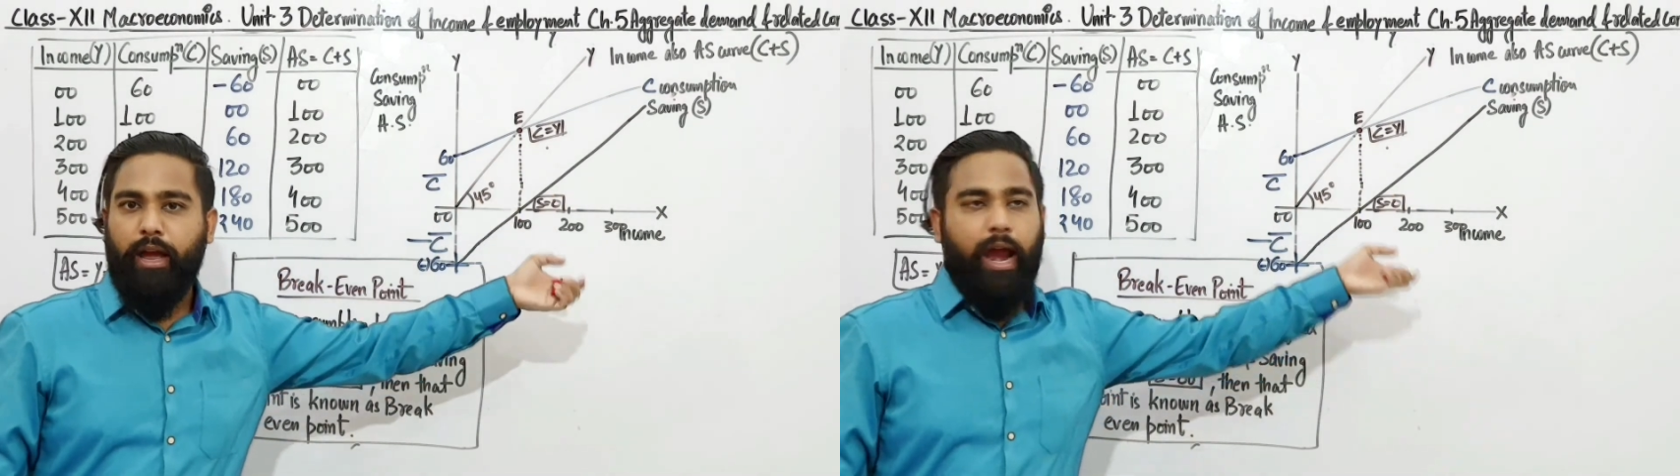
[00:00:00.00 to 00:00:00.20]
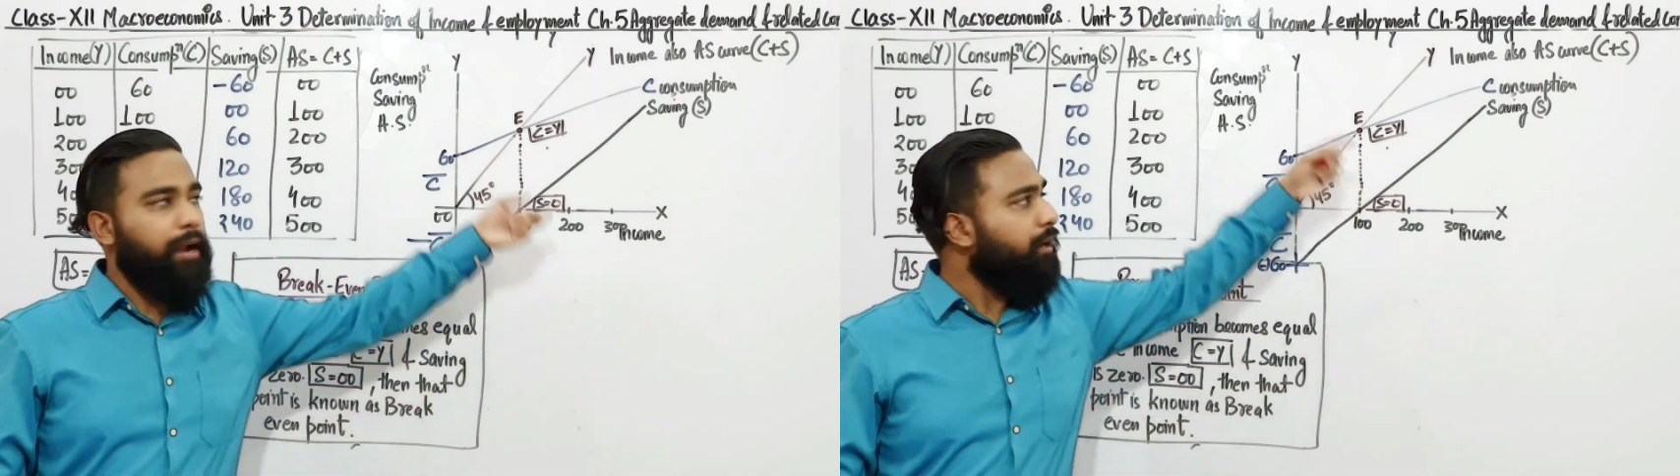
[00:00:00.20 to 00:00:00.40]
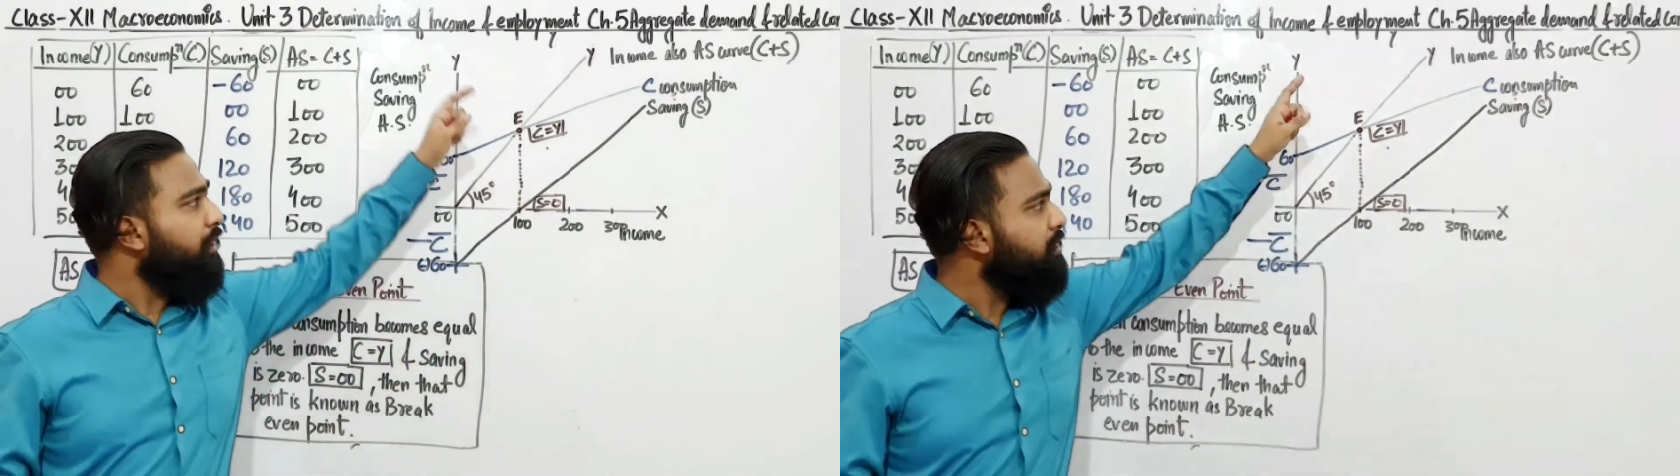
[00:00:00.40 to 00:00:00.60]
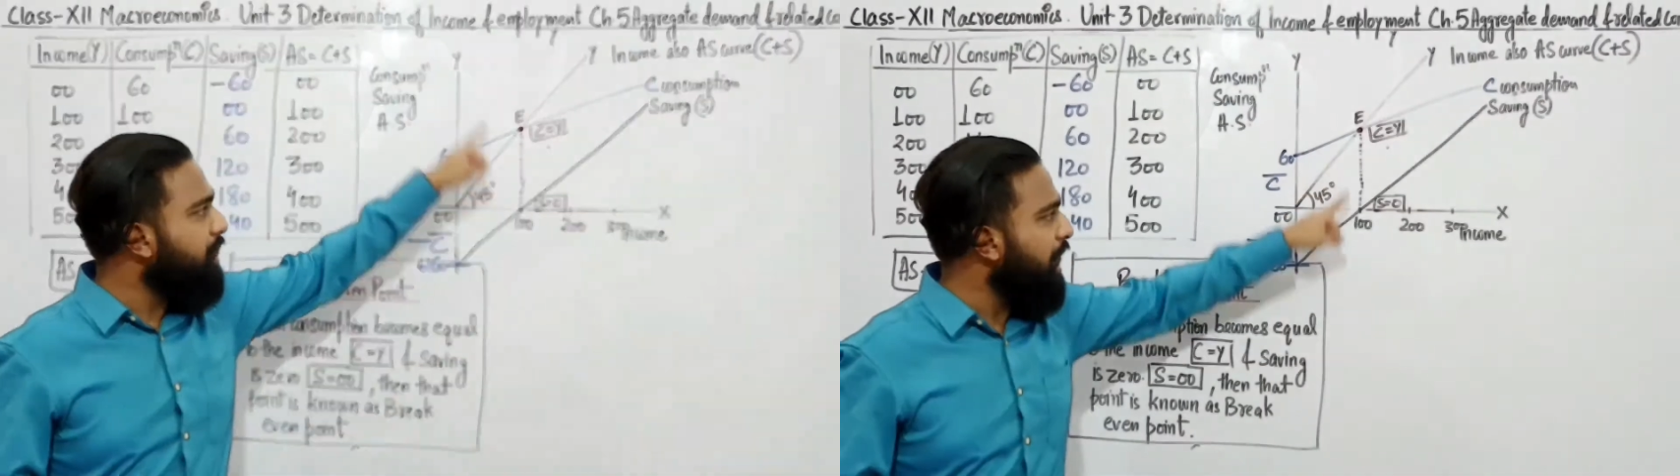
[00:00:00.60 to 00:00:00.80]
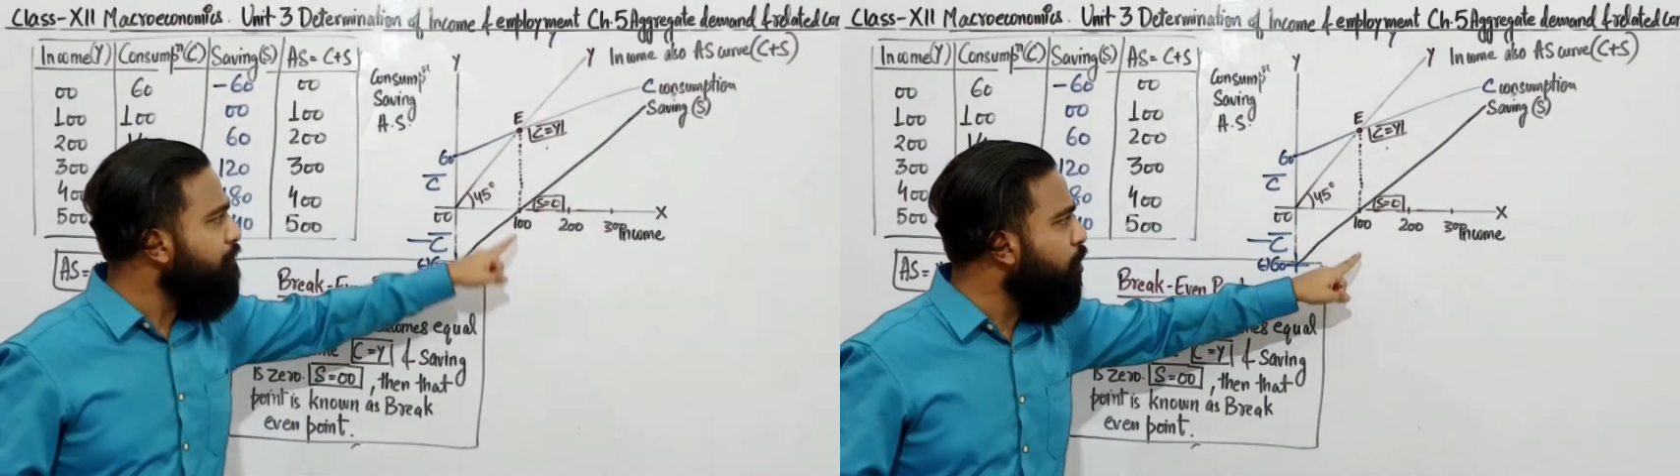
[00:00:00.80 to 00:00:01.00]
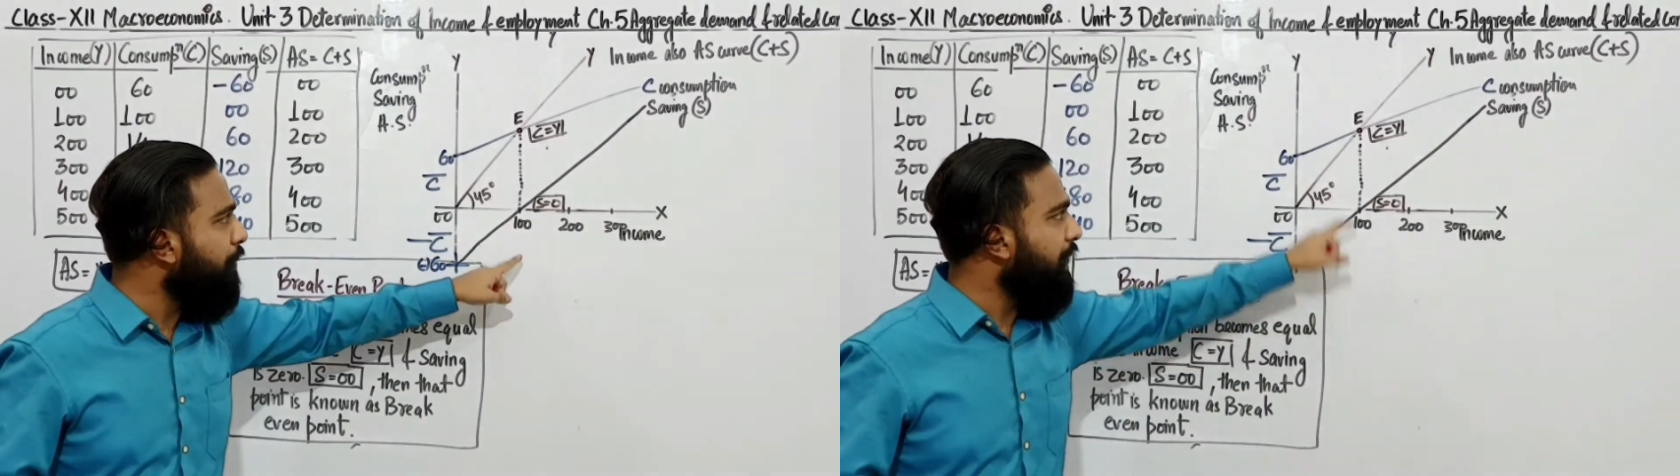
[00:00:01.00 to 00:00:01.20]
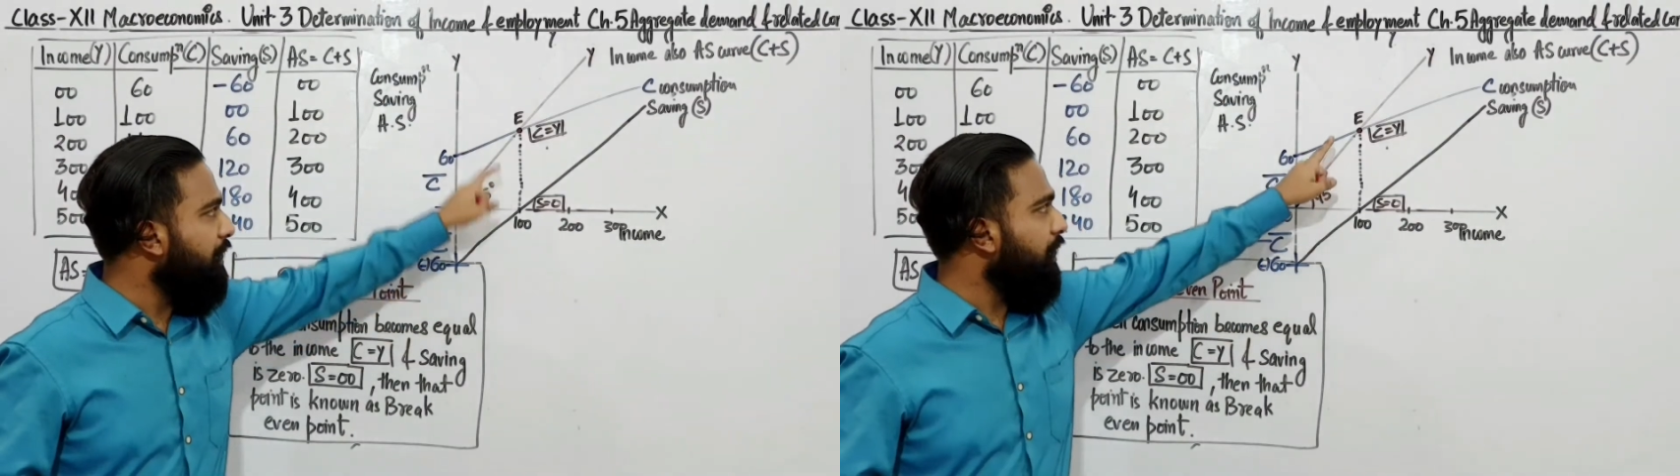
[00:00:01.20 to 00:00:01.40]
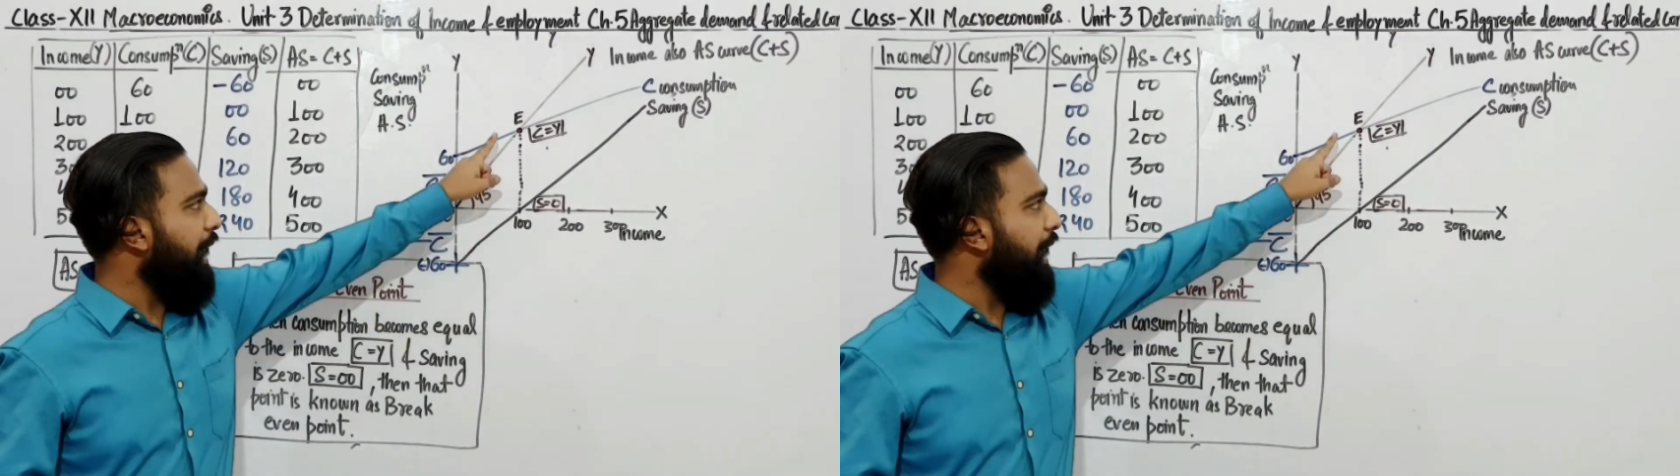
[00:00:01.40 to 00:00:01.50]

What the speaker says: and at the same moment,